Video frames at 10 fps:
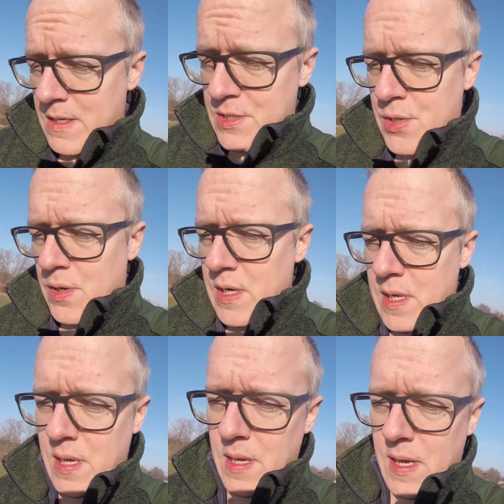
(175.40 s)
took it
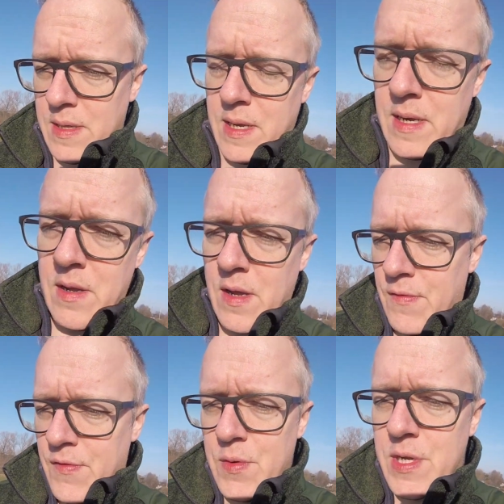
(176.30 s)
and then a
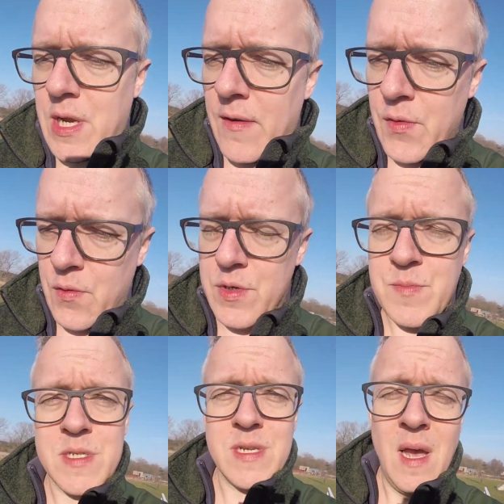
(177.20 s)
few days after
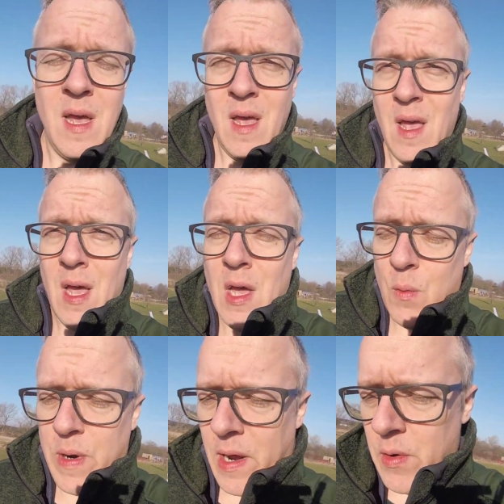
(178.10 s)
Christmas,
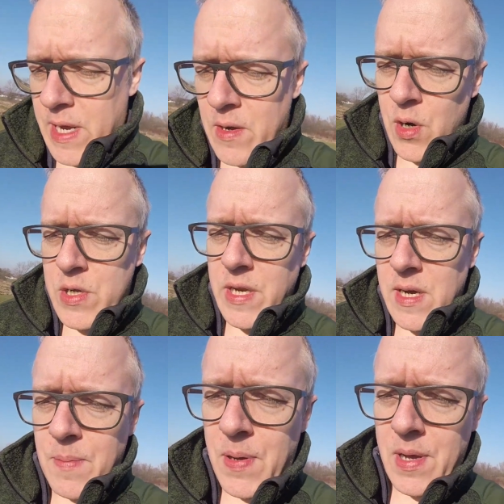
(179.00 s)
went out again, hooked it
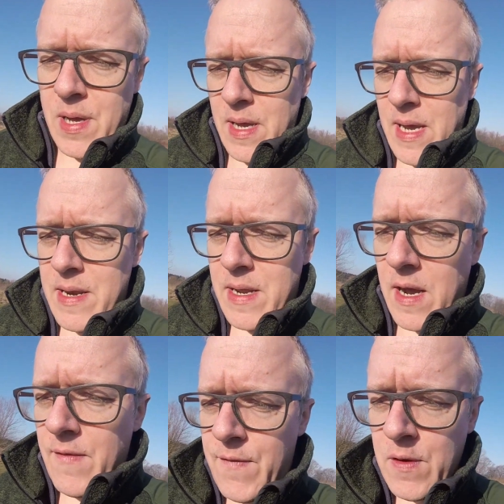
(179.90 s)
up and
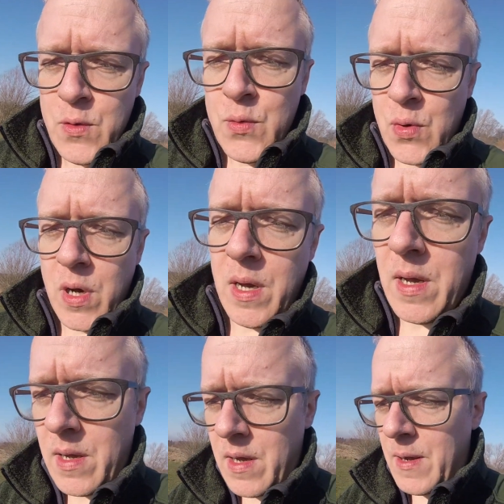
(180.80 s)
I flew
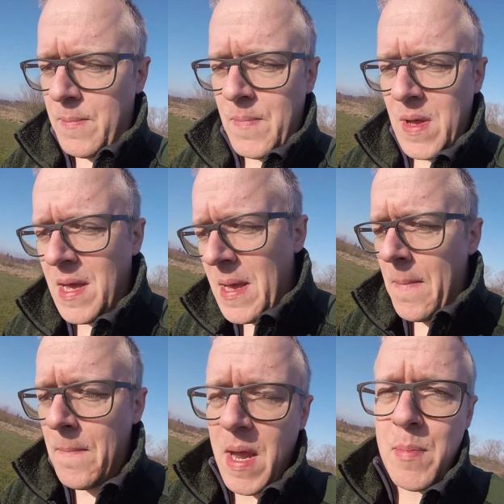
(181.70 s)
um,
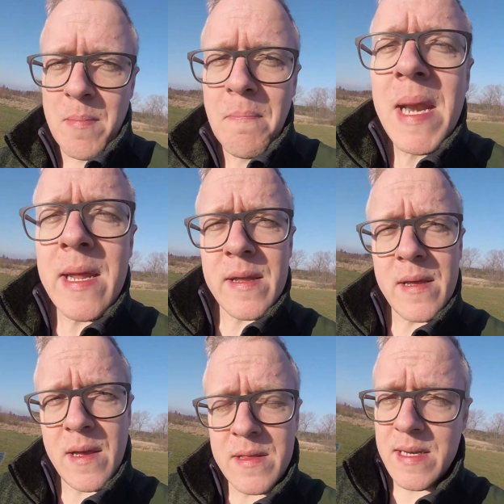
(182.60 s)
maybe a minute
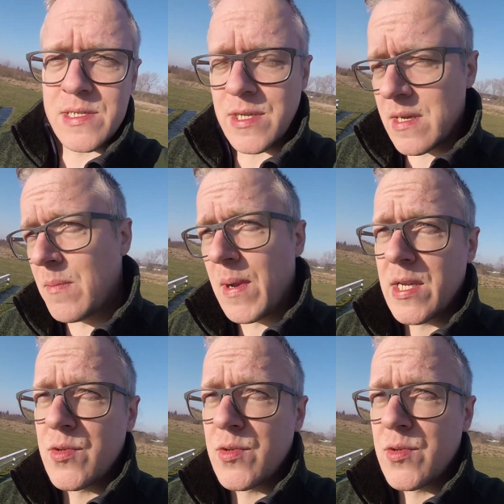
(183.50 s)
and then suddenly black